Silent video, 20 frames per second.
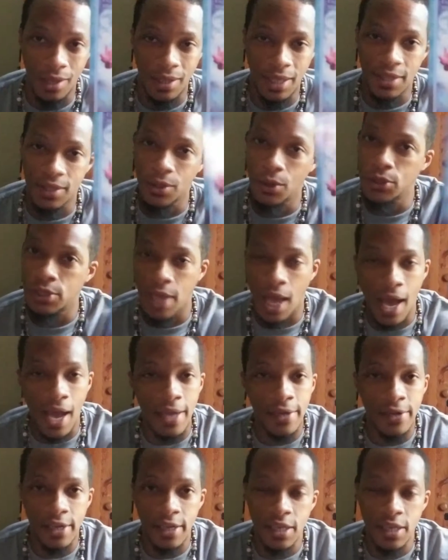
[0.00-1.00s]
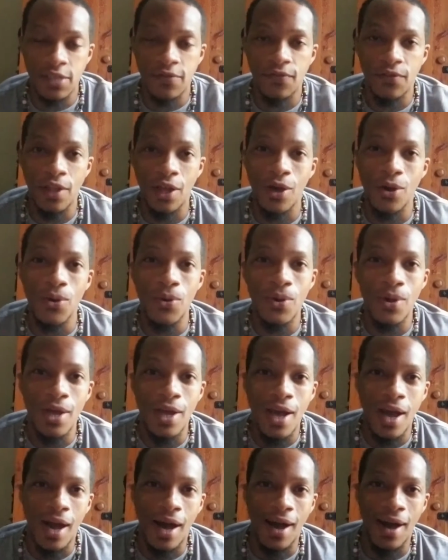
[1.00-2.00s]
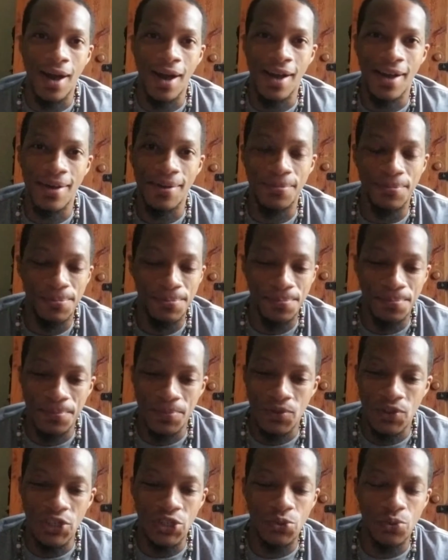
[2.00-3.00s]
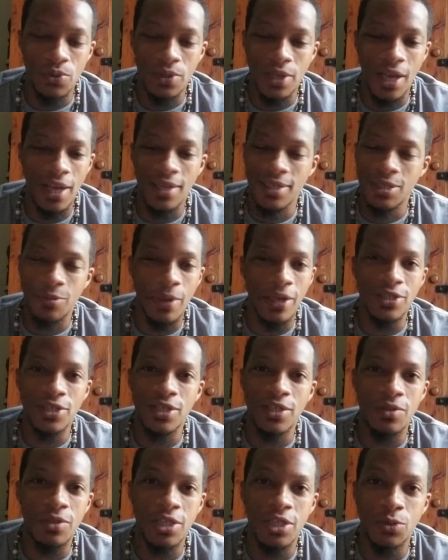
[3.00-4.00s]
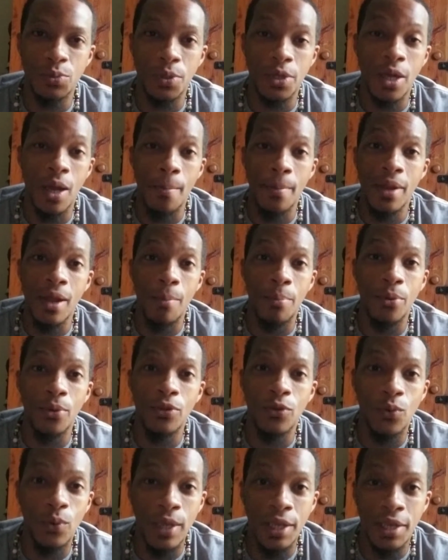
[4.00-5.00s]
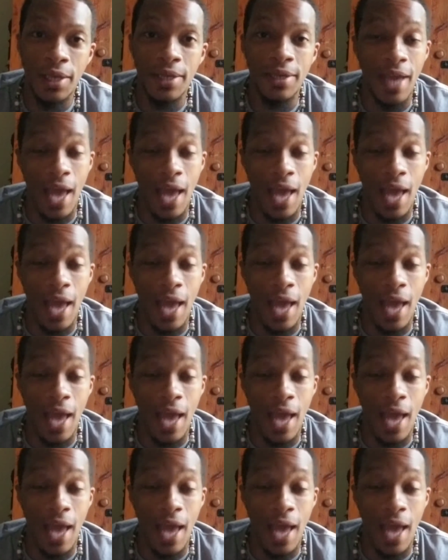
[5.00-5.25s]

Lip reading: Let those ideas flow. Especially since we're coming up on the weekend.